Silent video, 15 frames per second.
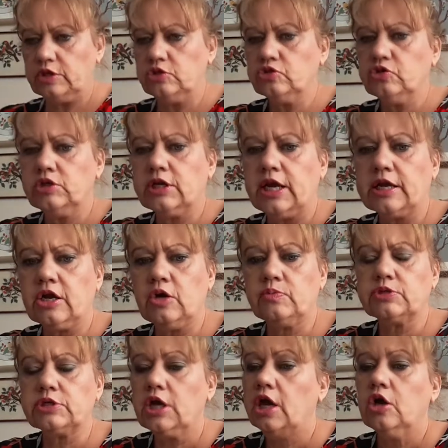Sorry,
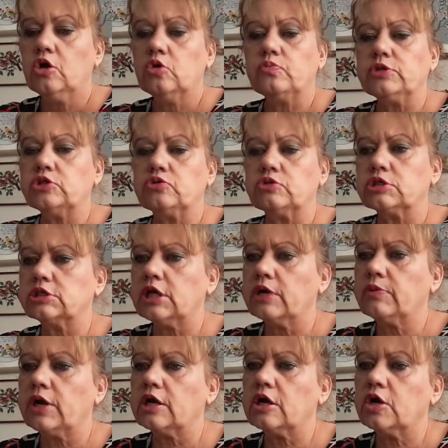hiccups. Please don't start
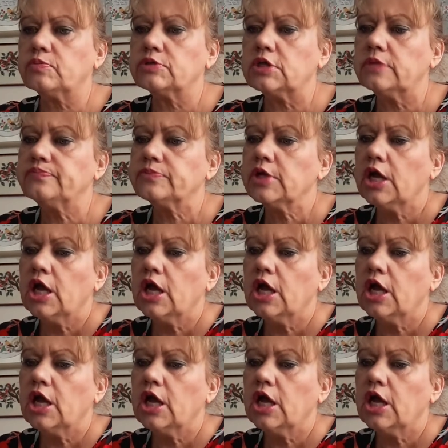with hiccups, Lynn.